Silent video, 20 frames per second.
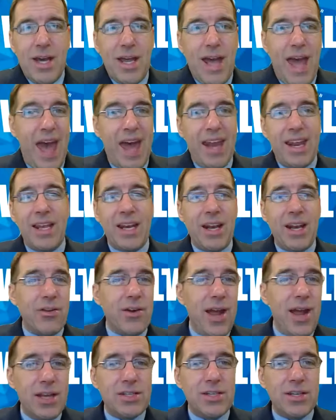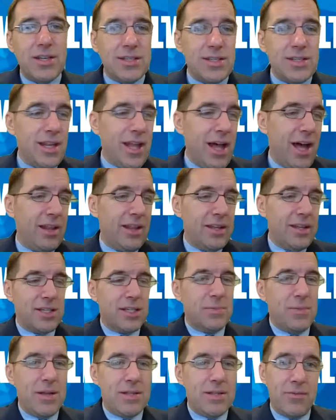adding another agent is a lot less
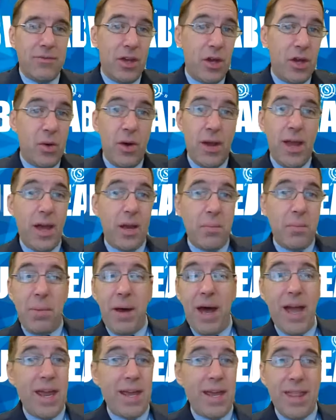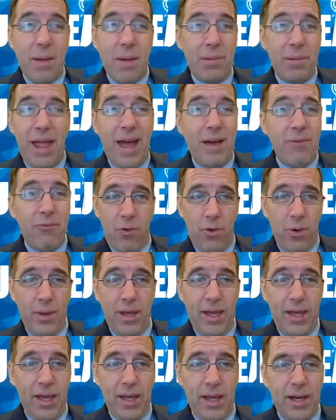expensive than going out and buying that platform
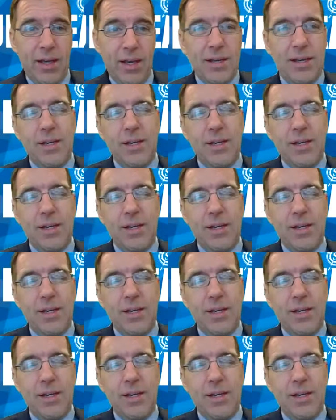again.